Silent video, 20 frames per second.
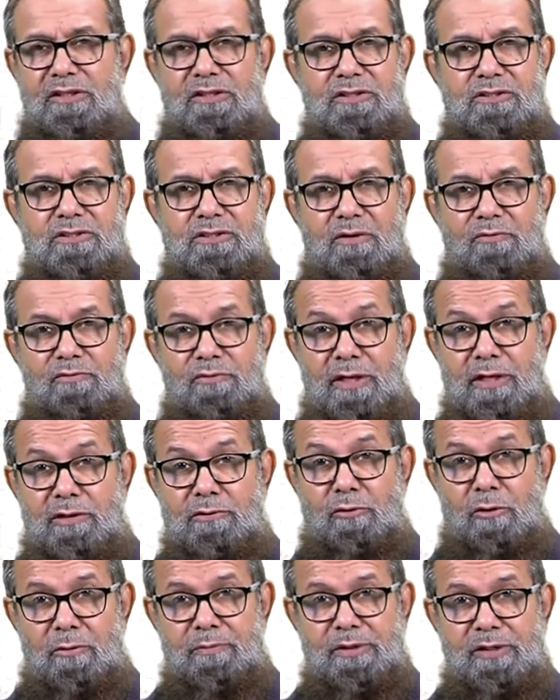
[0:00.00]
some were
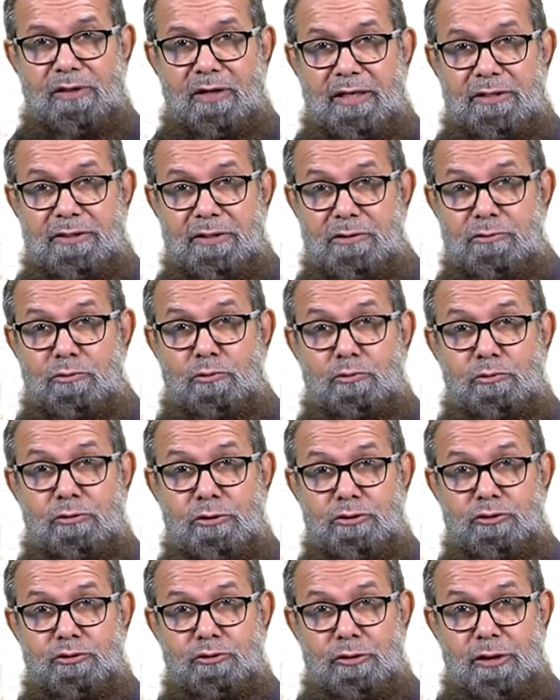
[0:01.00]
copywriters who
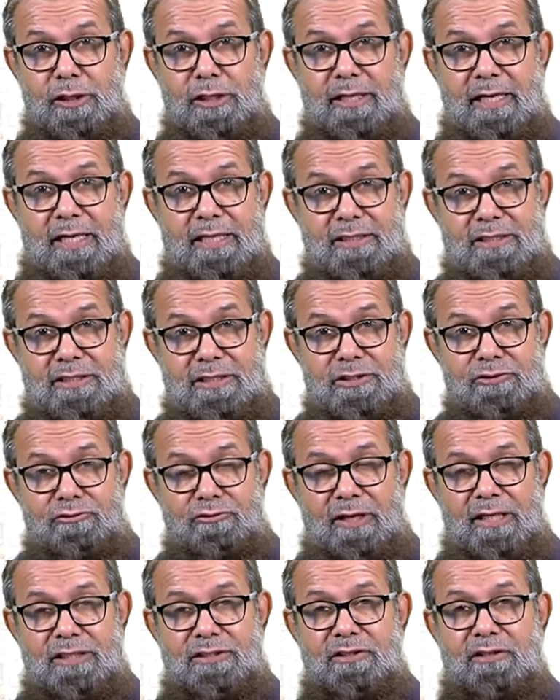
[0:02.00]
could shrink and
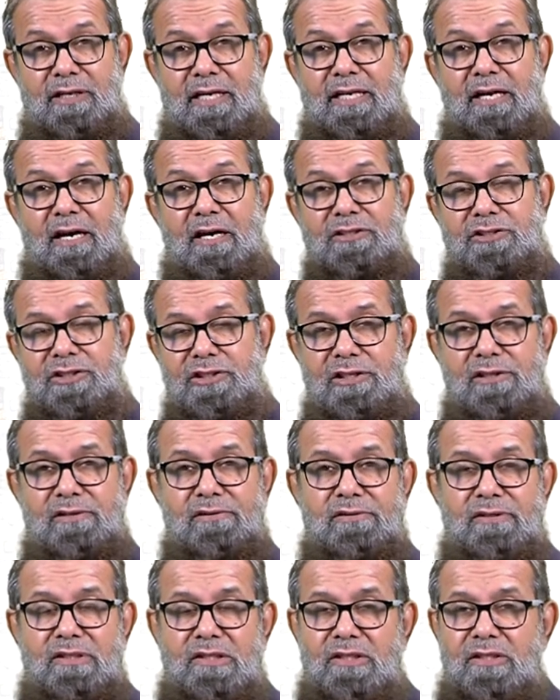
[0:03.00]
stretch an
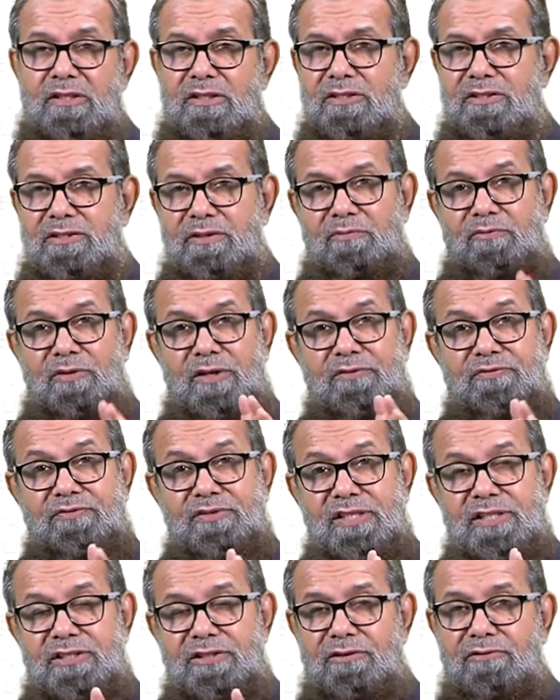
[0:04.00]
article, some were
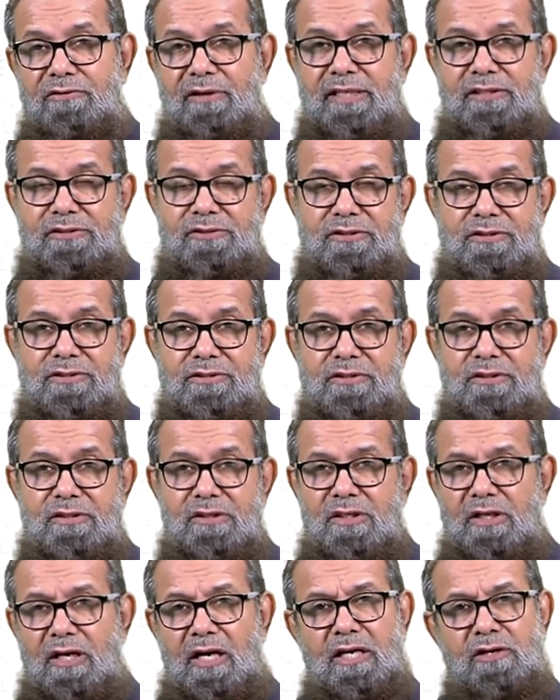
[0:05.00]
feature writers,
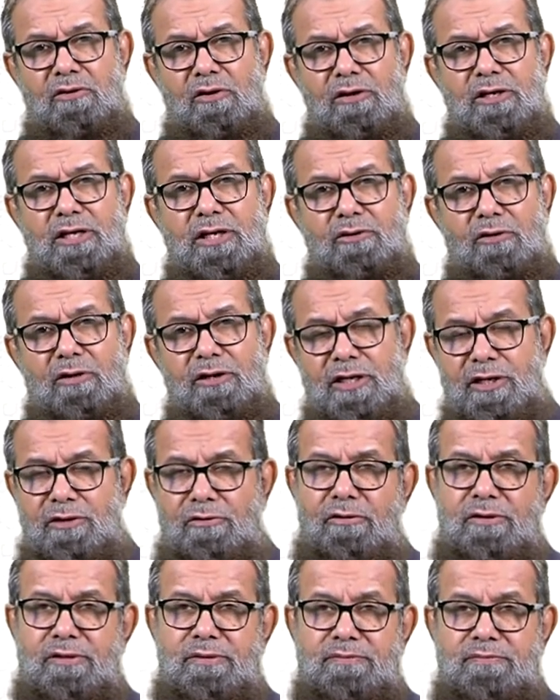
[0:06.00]
and on and on and
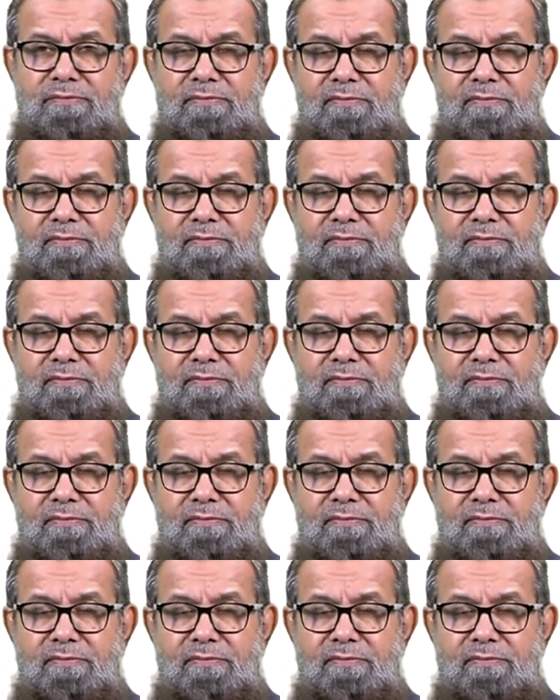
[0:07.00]
on.